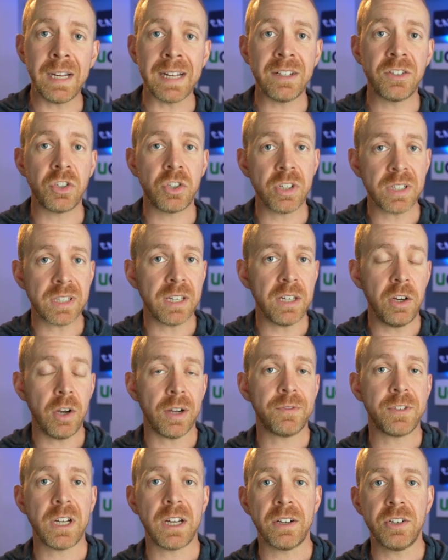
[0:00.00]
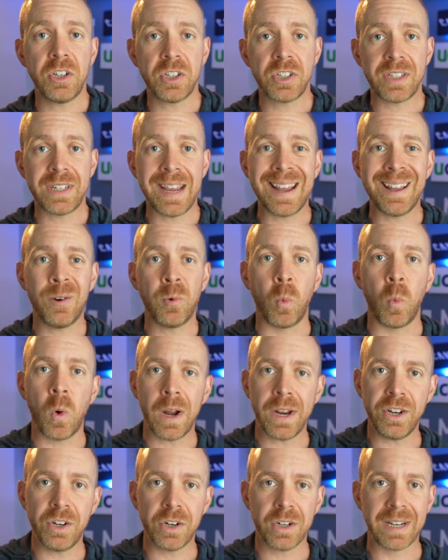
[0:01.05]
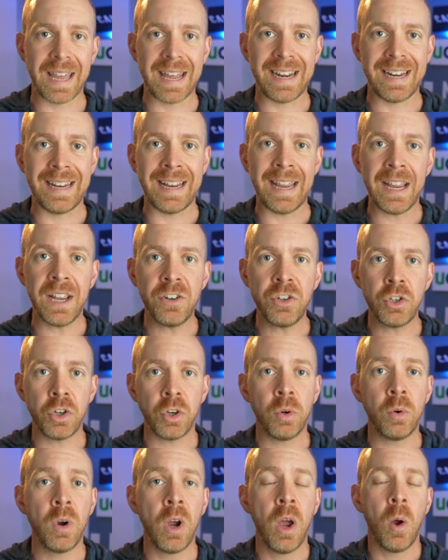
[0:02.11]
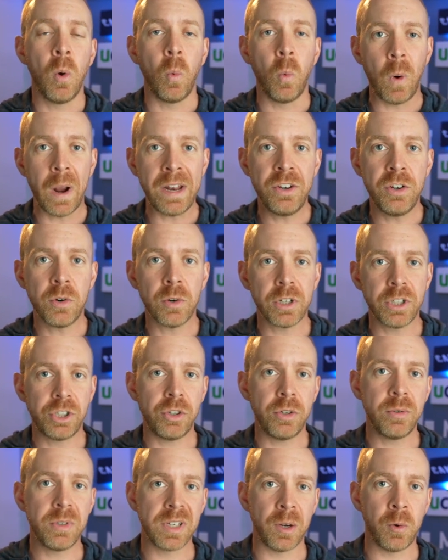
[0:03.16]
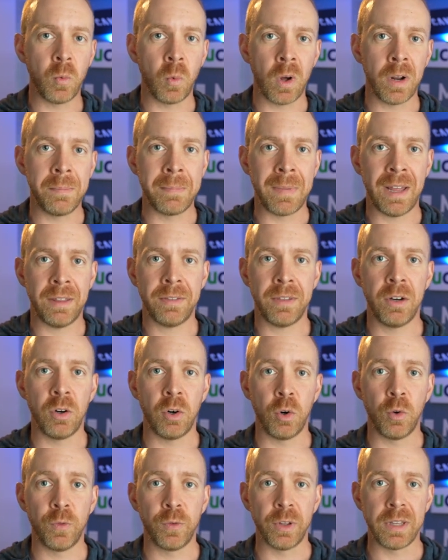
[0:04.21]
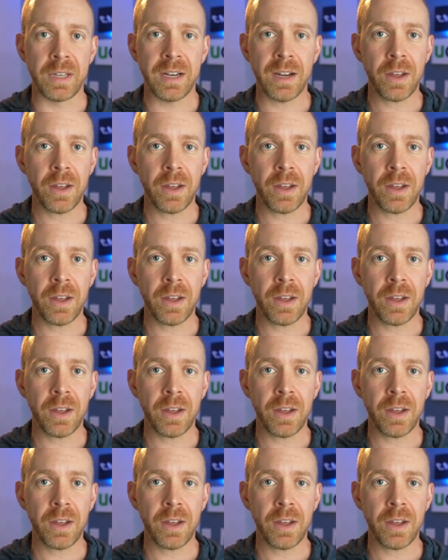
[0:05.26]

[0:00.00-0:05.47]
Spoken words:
It's just that you have to understand what you're getting into into when you are choosing one method over the